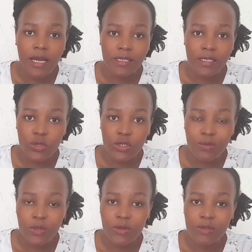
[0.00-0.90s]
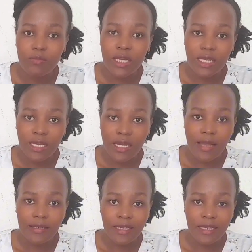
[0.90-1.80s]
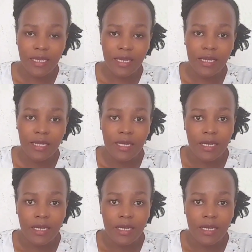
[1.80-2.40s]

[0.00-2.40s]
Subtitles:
situation, because bringing girls here